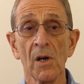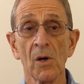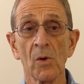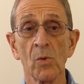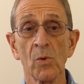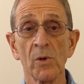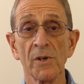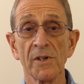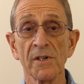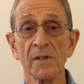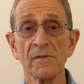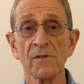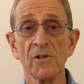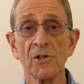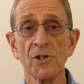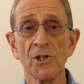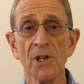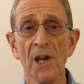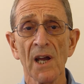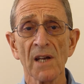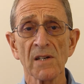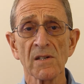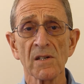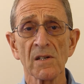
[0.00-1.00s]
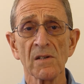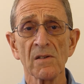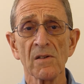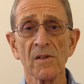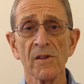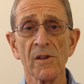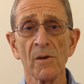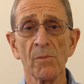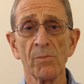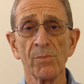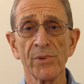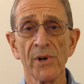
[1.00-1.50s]
would have shattered
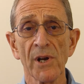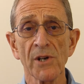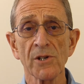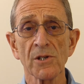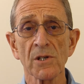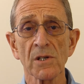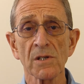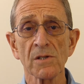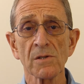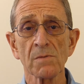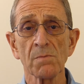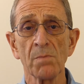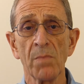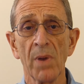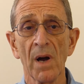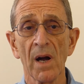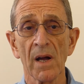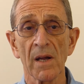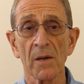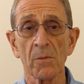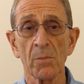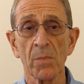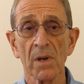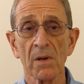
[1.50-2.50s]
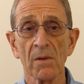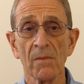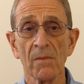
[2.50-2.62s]
the precious pipe.